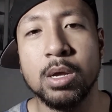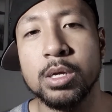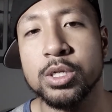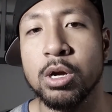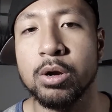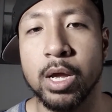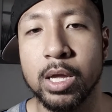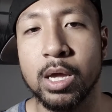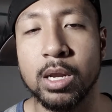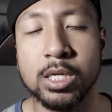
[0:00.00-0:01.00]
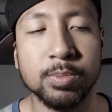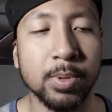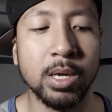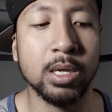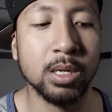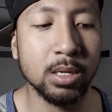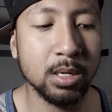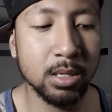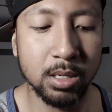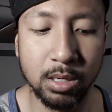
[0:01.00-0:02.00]
Sorry, I can't explain
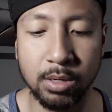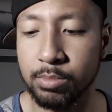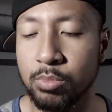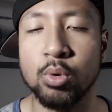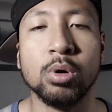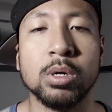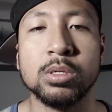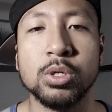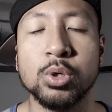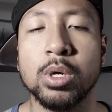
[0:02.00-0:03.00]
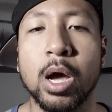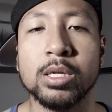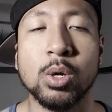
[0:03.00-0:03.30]
uh, more to you guys.